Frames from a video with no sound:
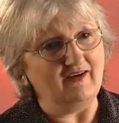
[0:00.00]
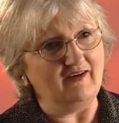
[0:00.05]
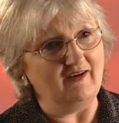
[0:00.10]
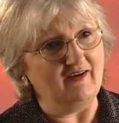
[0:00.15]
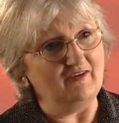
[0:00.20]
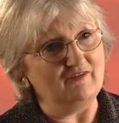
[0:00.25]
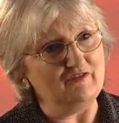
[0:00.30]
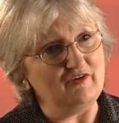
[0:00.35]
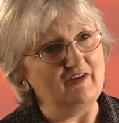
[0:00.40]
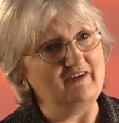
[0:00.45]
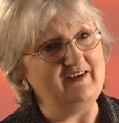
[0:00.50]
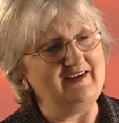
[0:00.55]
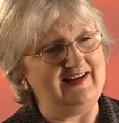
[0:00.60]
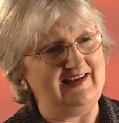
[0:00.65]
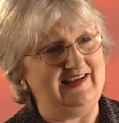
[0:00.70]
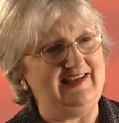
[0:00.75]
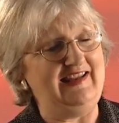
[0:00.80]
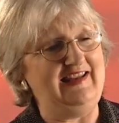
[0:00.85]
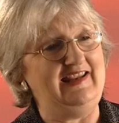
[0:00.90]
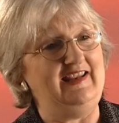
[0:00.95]
are very
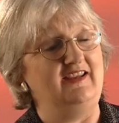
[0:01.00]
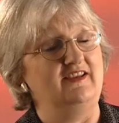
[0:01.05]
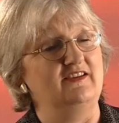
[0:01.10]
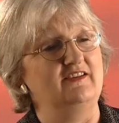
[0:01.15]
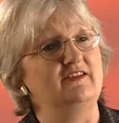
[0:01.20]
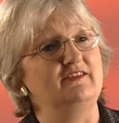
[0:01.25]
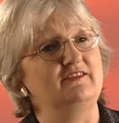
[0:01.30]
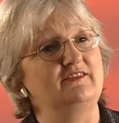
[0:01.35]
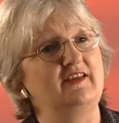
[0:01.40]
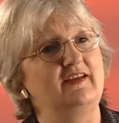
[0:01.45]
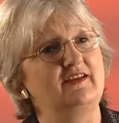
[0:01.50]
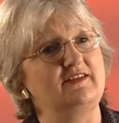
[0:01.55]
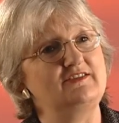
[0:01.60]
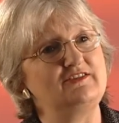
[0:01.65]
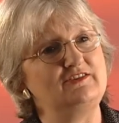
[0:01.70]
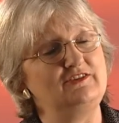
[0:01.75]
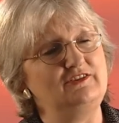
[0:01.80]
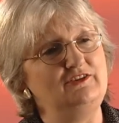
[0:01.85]
clear that